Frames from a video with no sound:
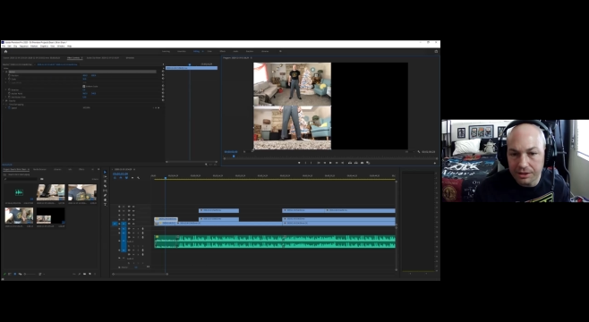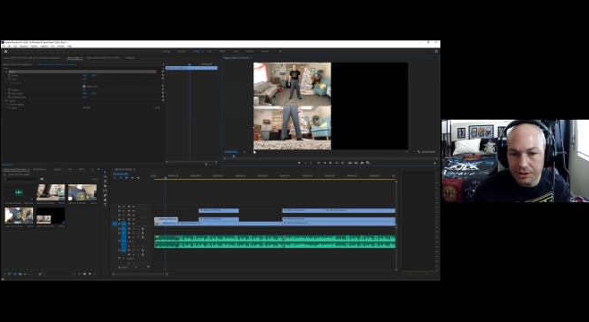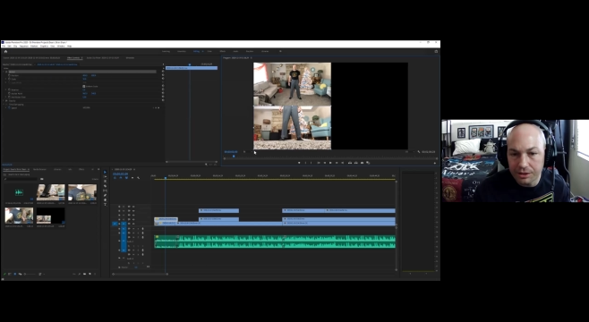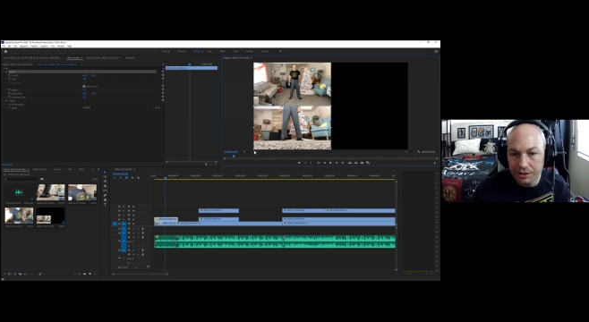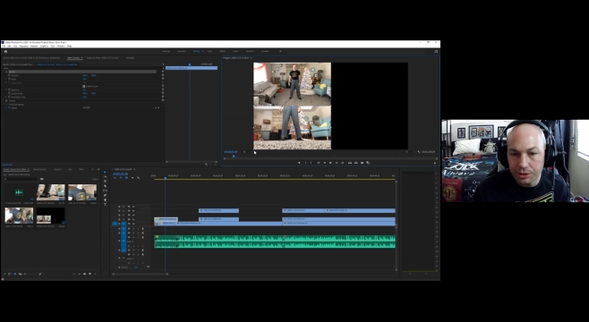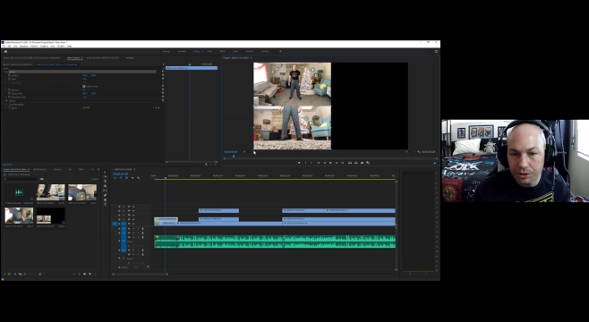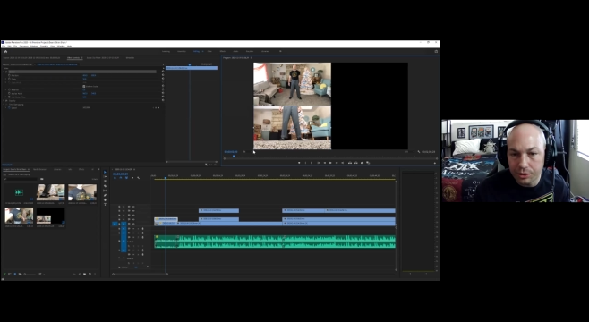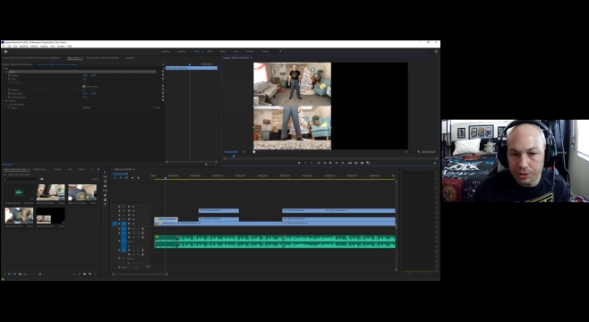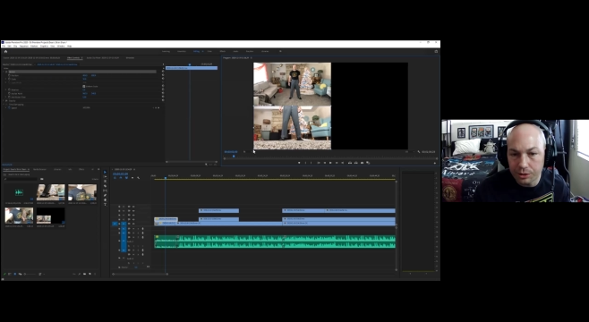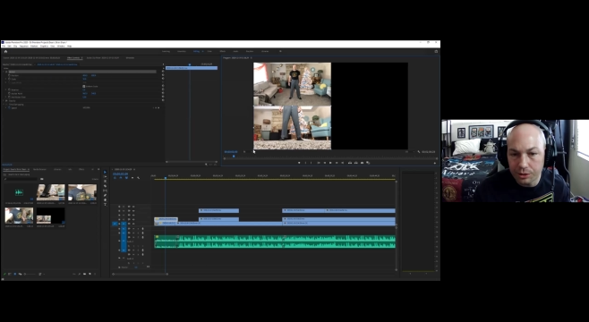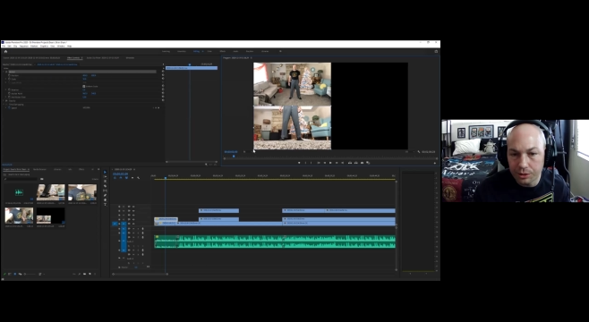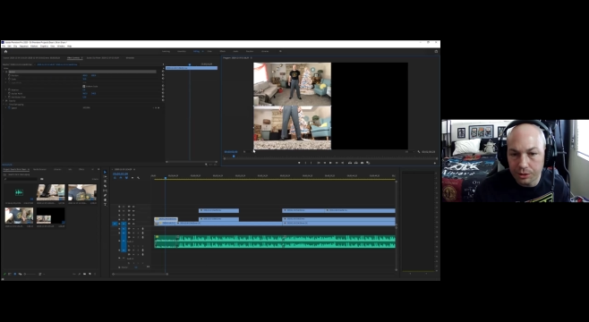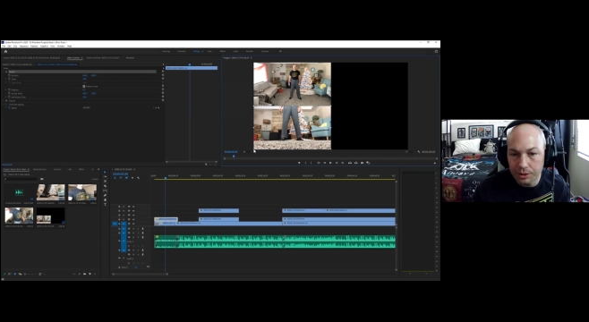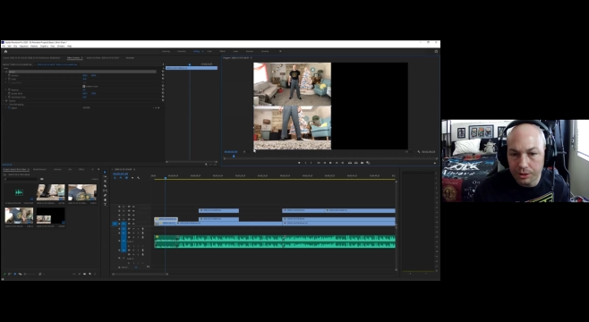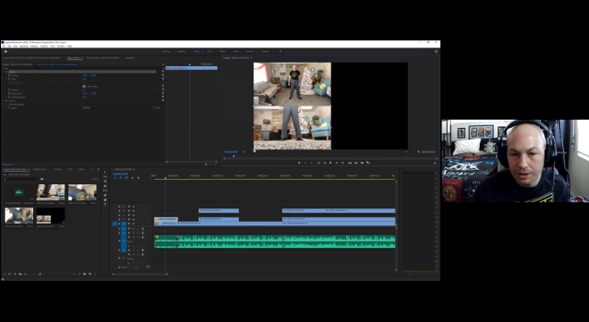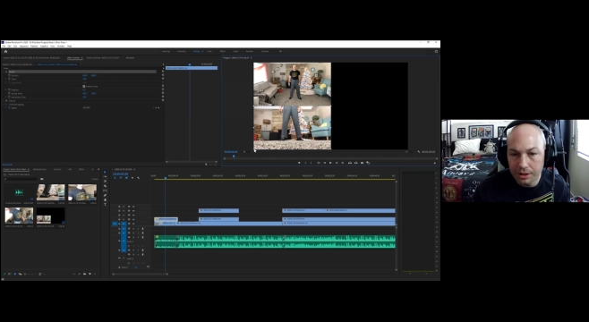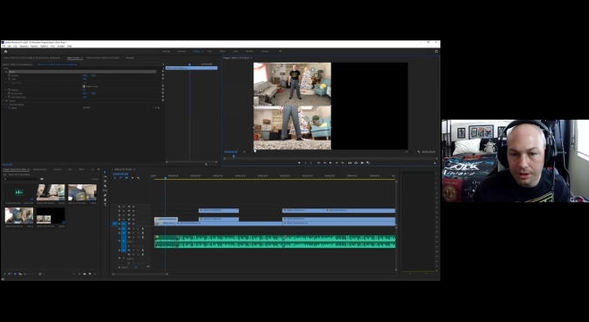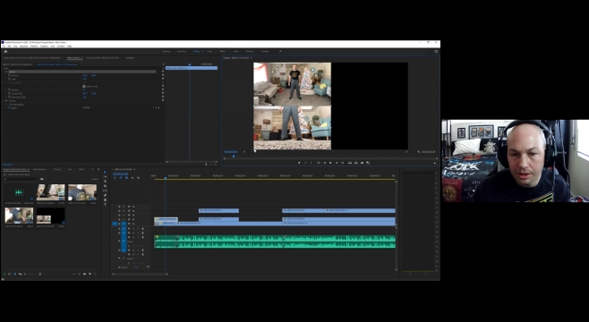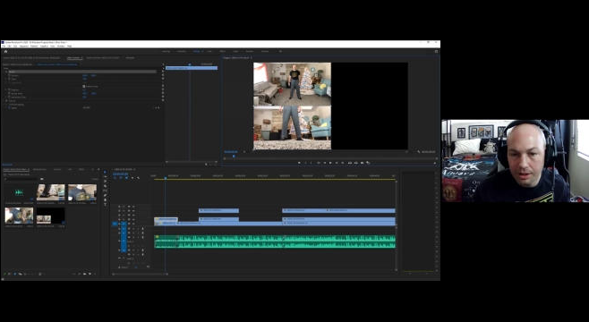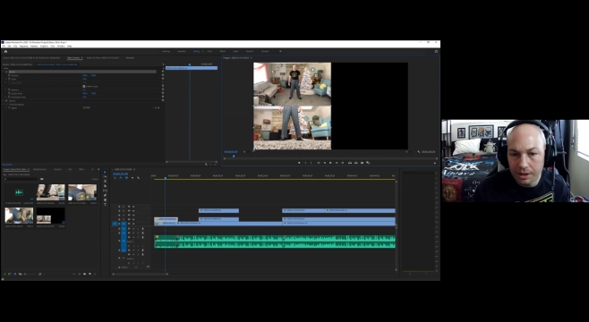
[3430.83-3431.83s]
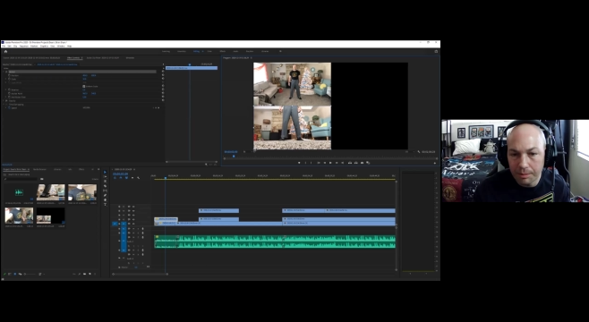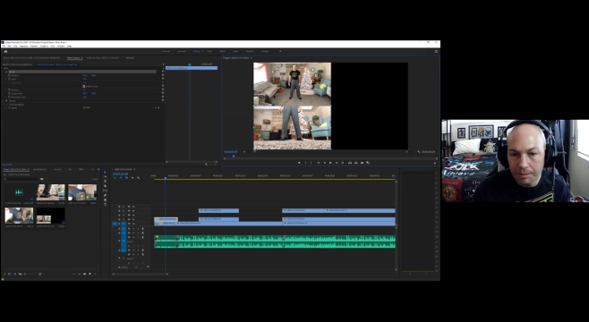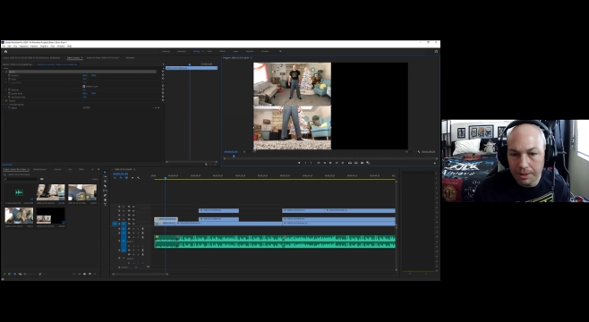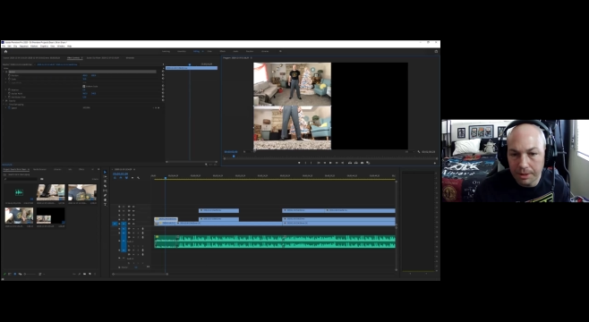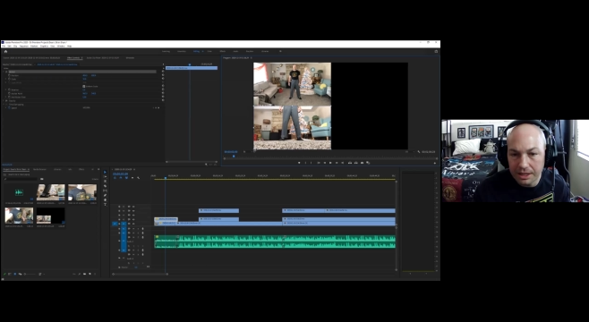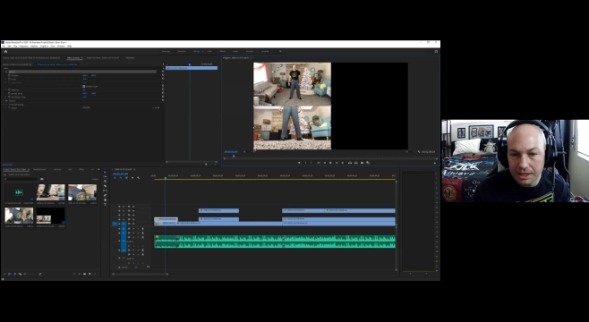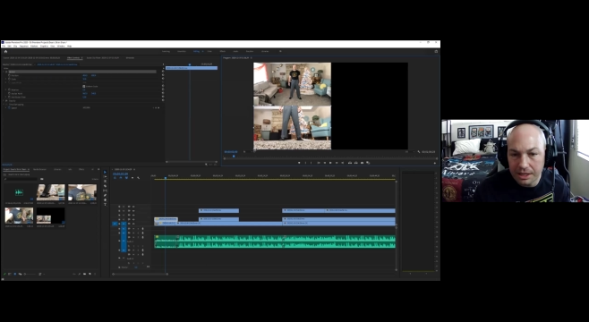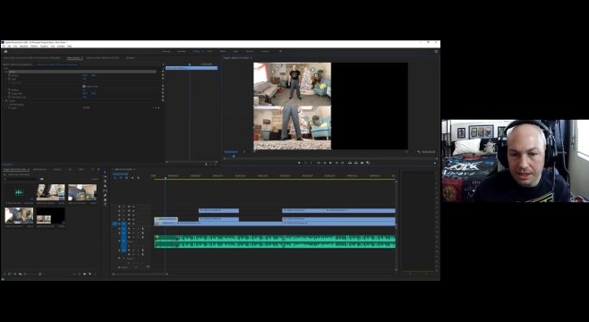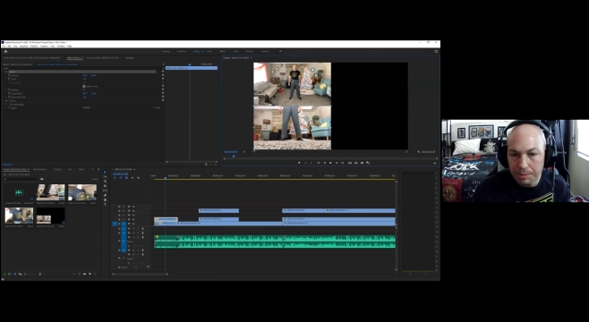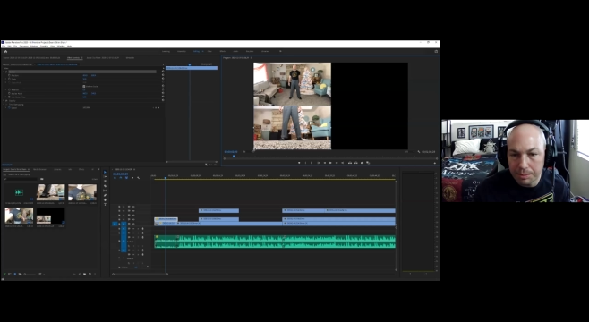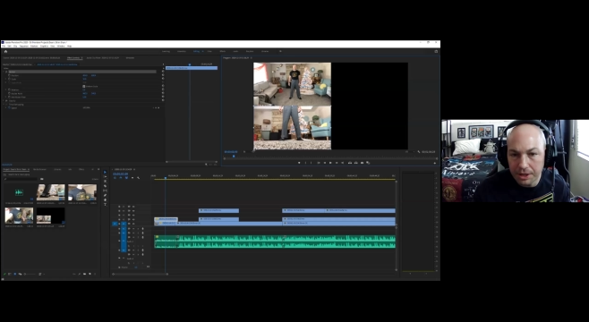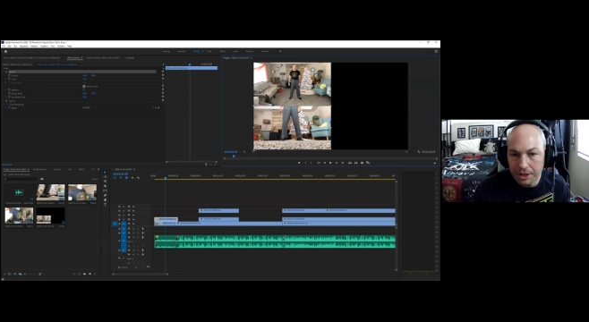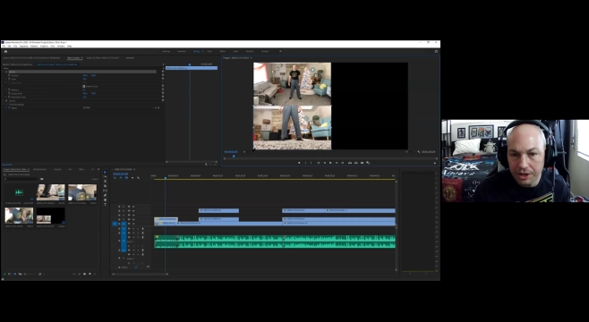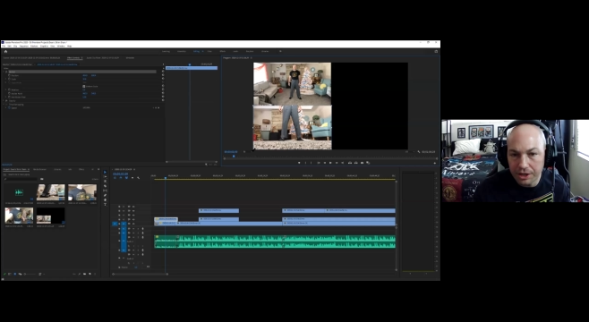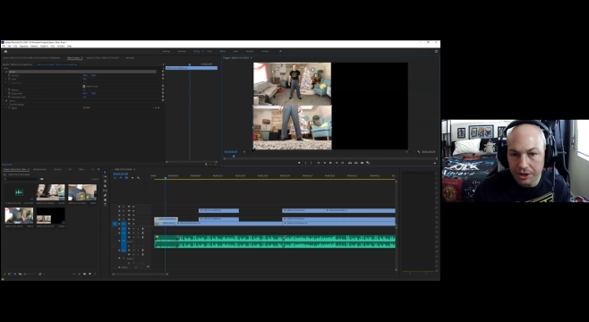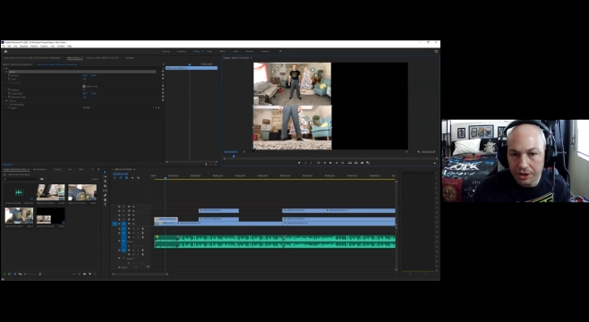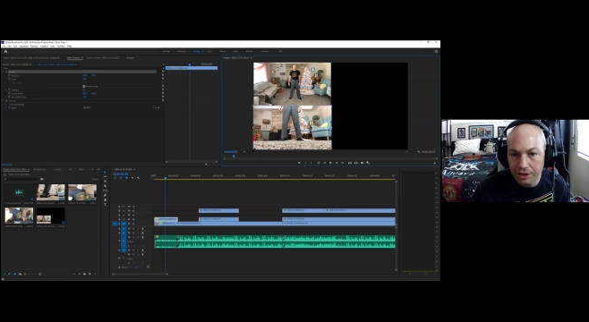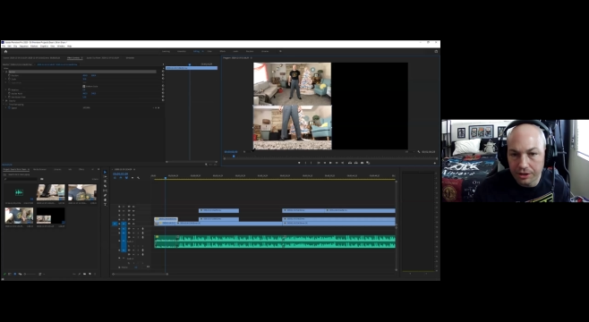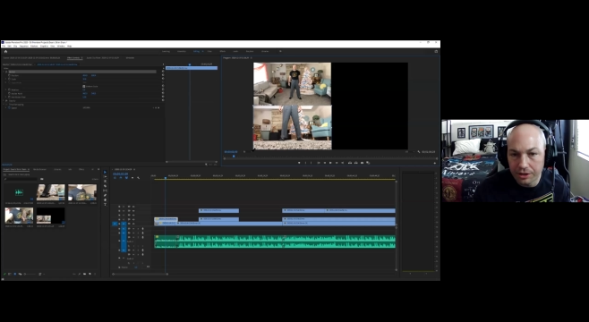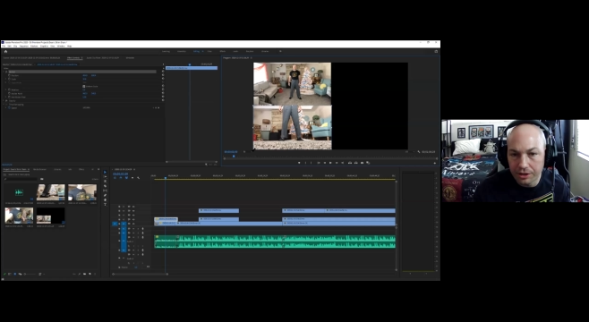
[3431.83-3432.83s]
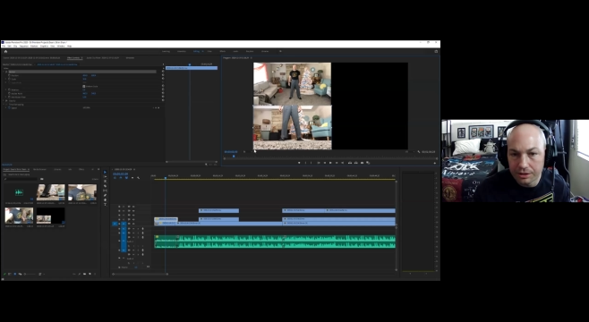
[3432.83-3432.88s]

to make this bigger